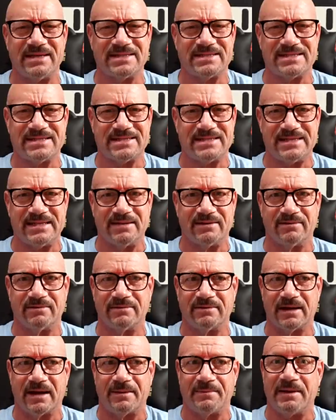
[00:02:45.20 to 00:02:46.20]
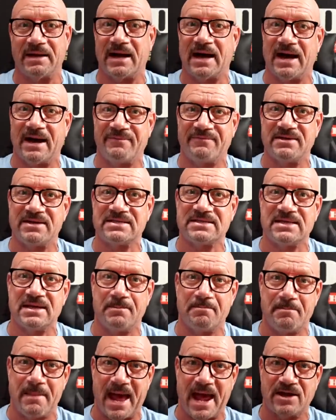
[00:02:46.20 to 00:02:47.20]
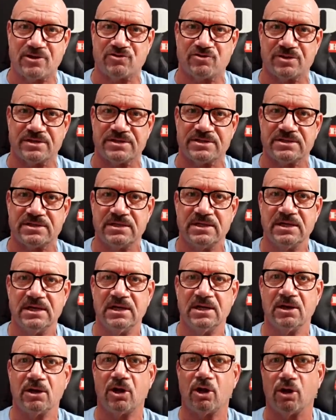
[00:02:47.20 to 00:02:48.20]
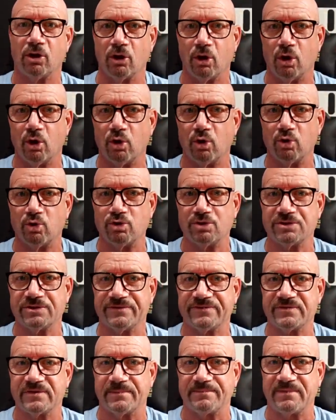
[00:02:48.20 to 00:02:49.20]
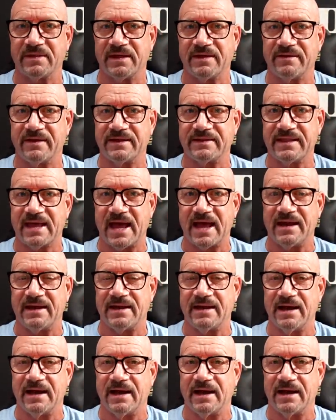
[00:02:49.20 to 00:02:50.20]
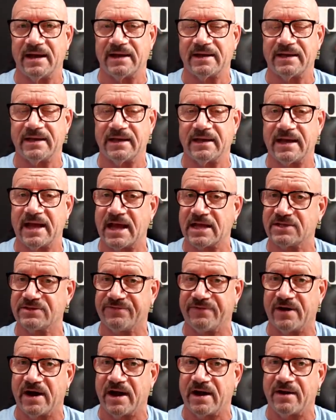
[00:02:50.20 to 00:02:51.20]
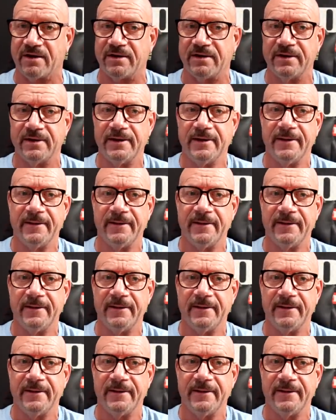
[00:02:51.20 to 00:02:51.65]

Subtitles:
is steel. I mean, obviously a mattress, clothes or something like that can catch fire.